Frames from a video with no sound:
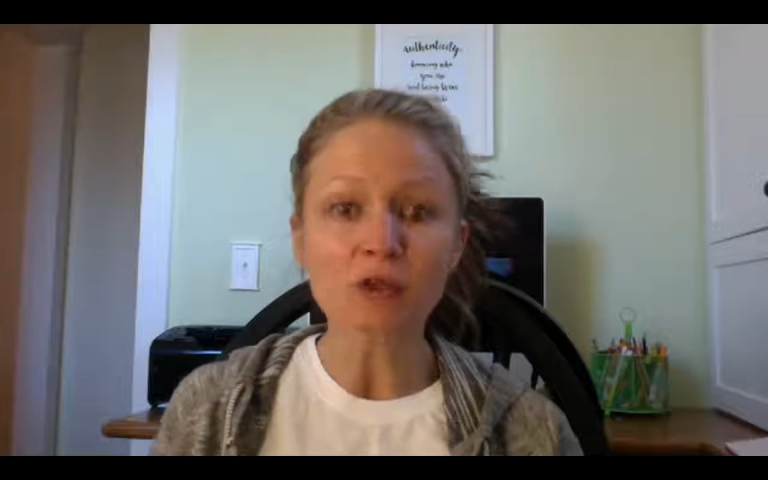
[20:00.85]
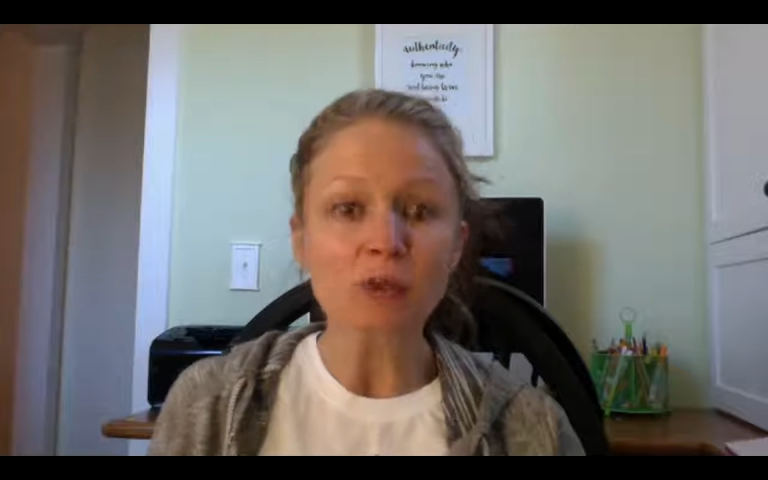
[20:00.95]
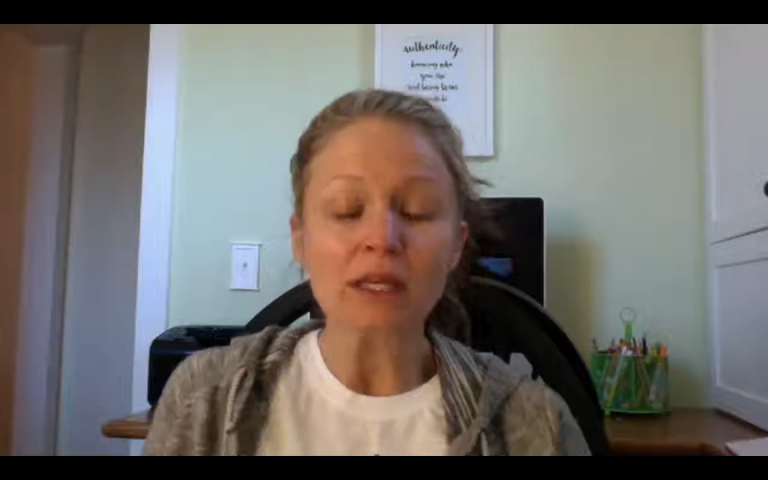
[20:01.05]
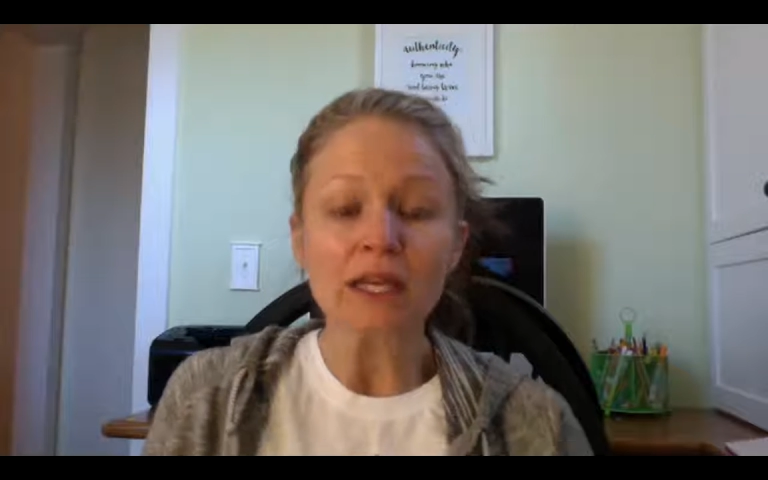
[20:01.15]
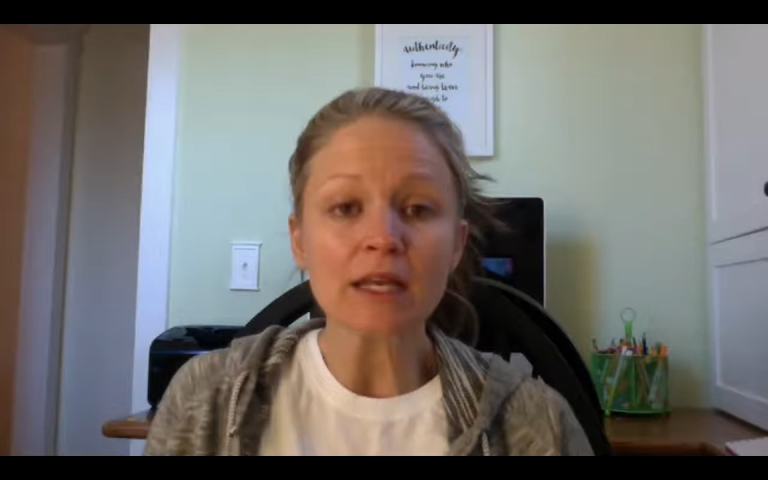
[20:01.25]
You
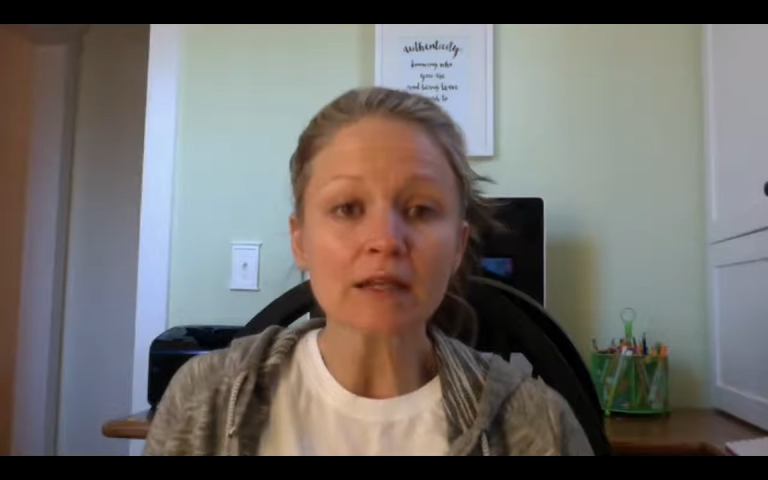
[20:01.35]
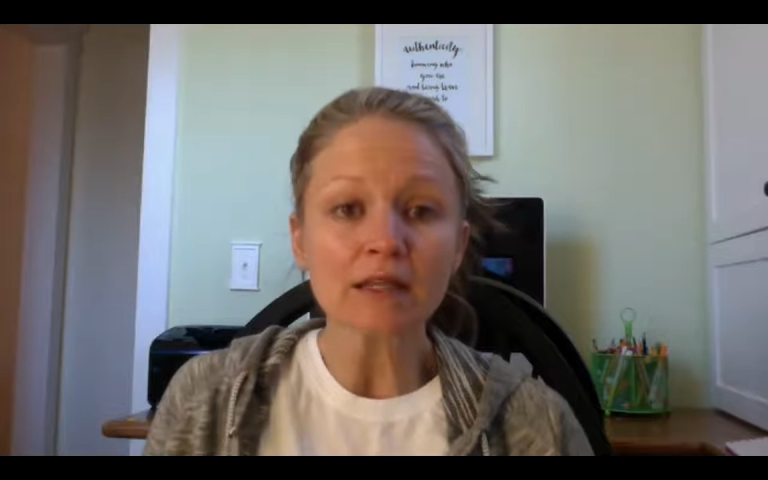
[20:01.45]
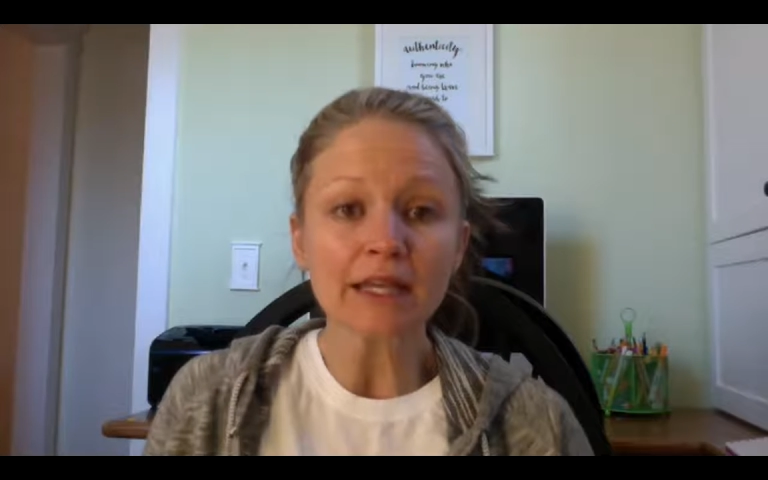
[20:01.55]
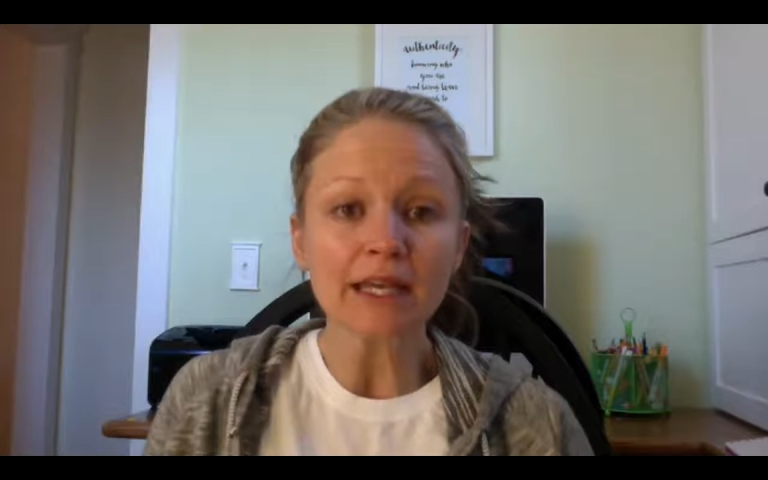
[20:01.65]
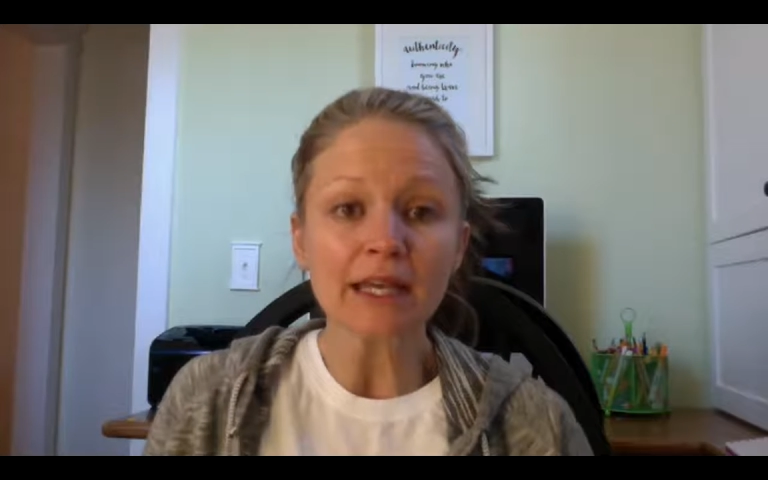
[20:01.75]
can eat
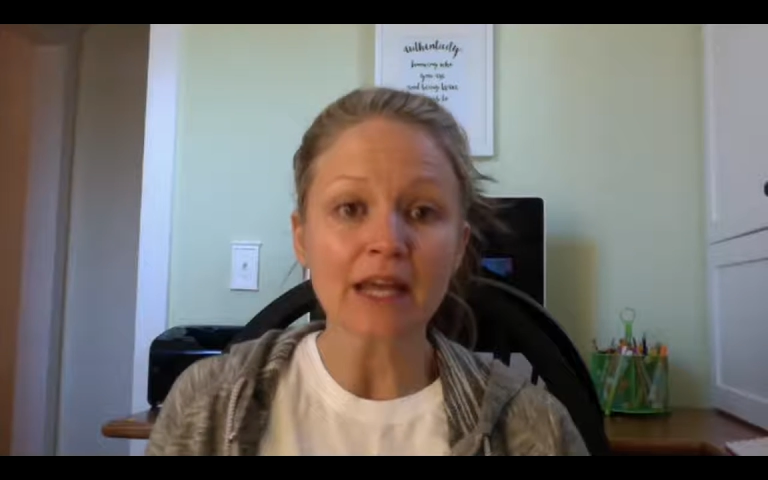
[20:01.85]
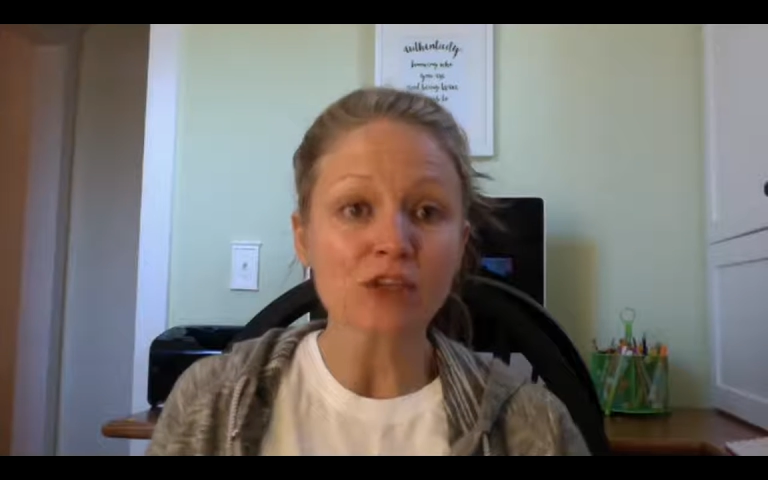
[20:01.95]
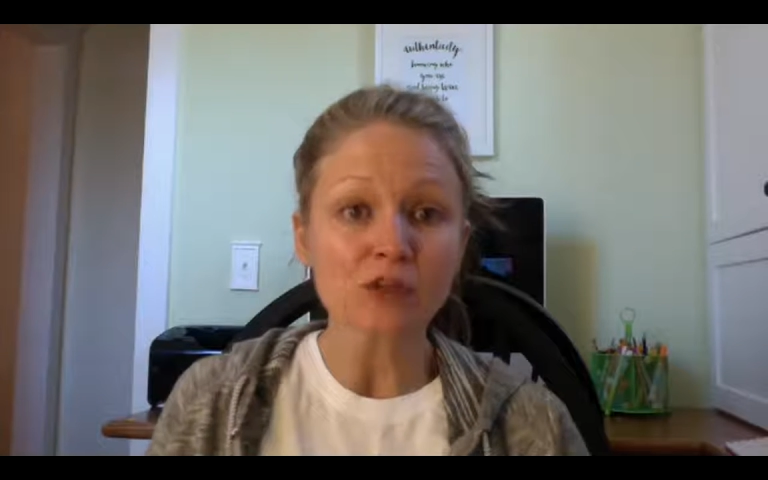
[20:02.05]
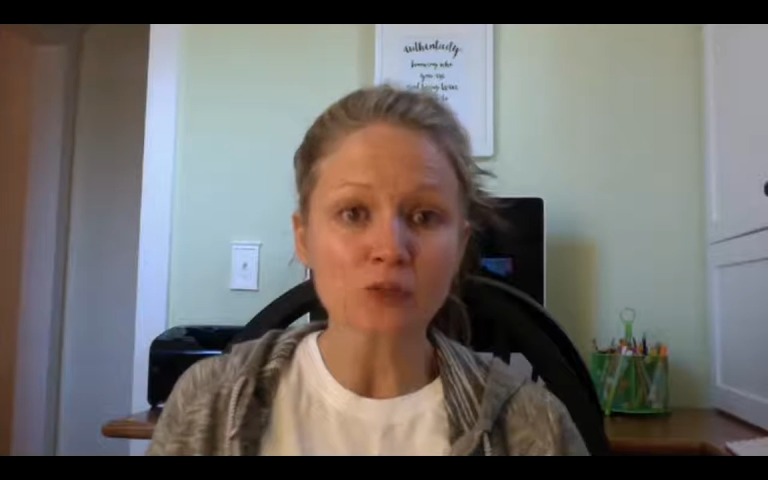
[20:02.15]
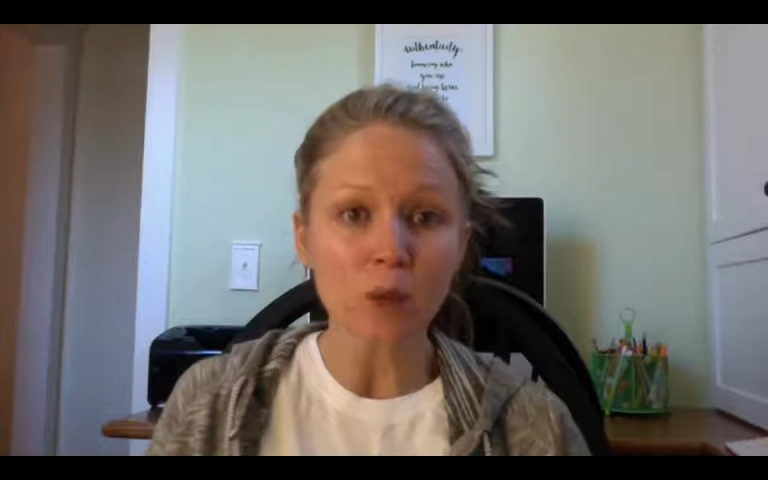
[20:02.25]
clean and
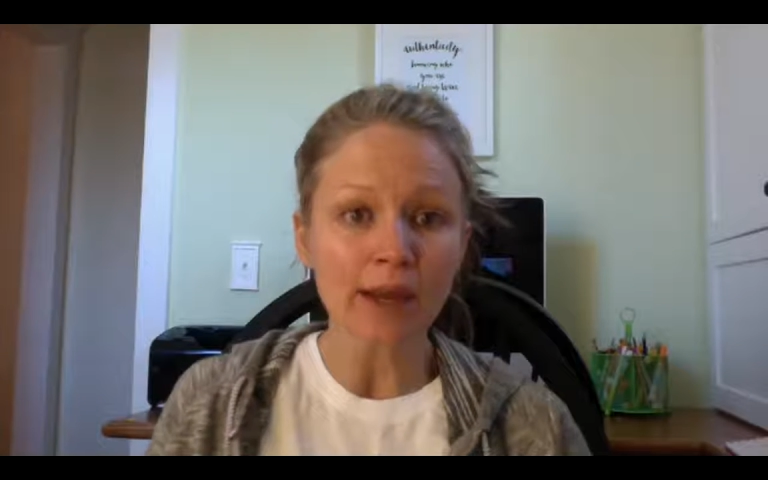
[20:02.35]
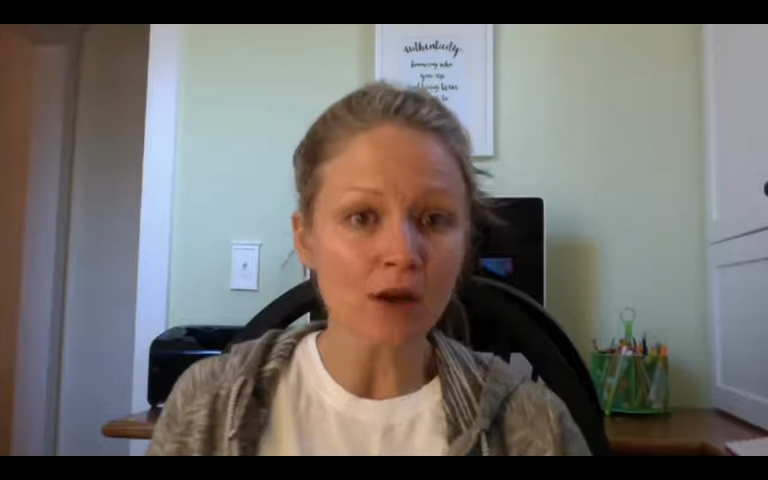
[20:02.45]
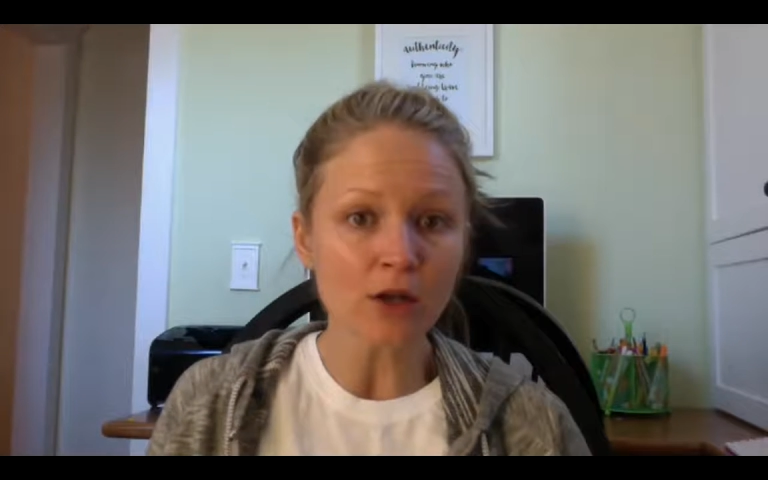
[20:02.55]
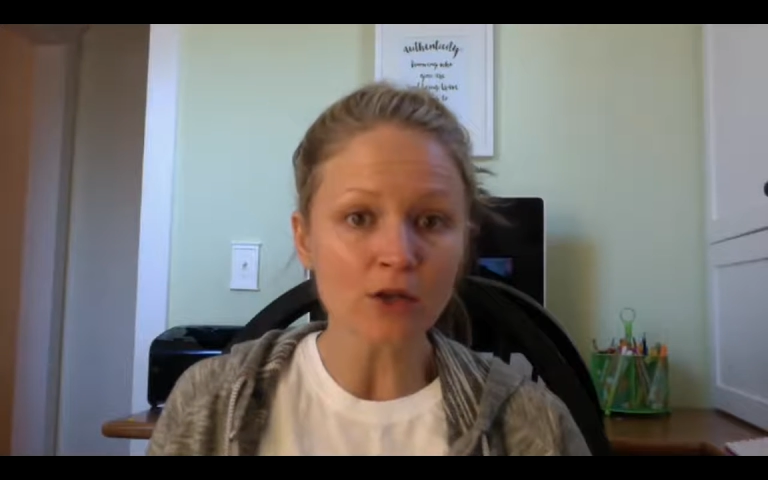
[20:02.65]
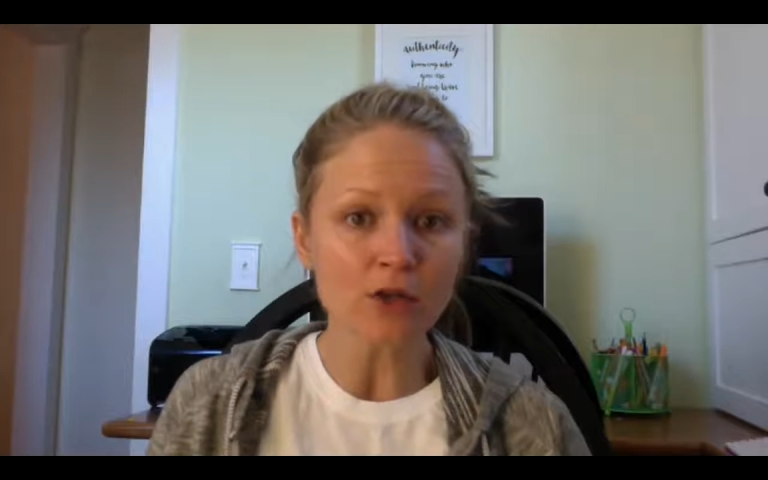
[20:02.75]
just wait on your